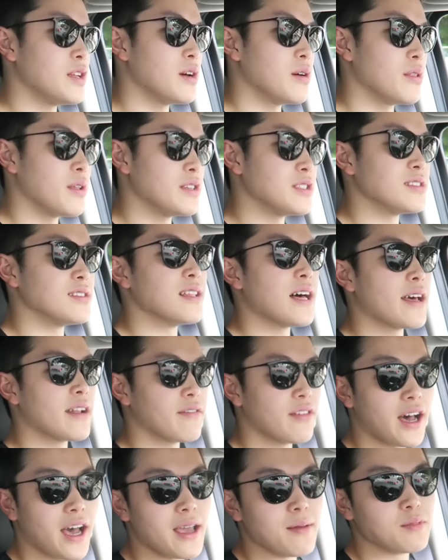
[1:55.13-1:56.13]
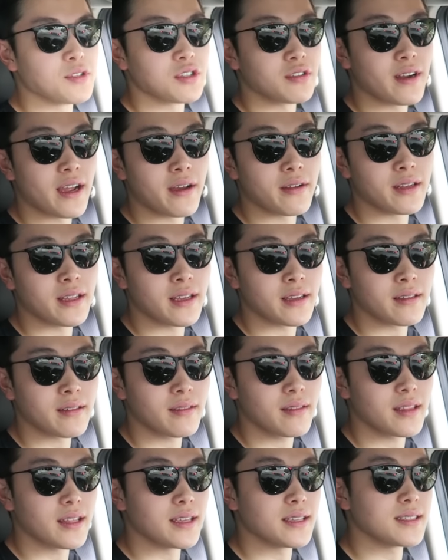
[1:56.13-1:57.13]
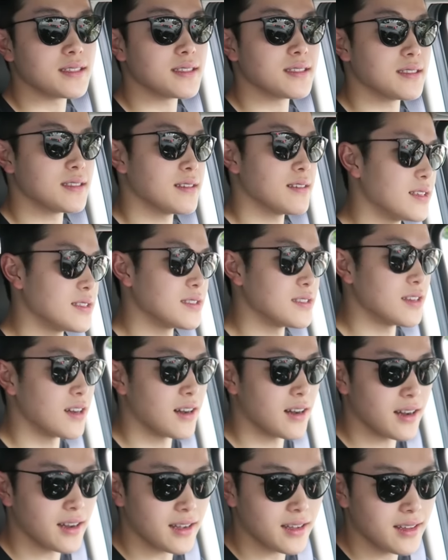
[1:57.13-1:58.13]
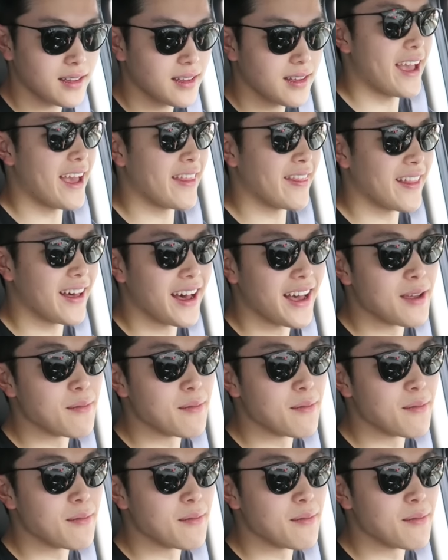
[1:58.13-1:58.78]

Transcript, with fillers: You know, there's a lot of hype surrounding this dog, and the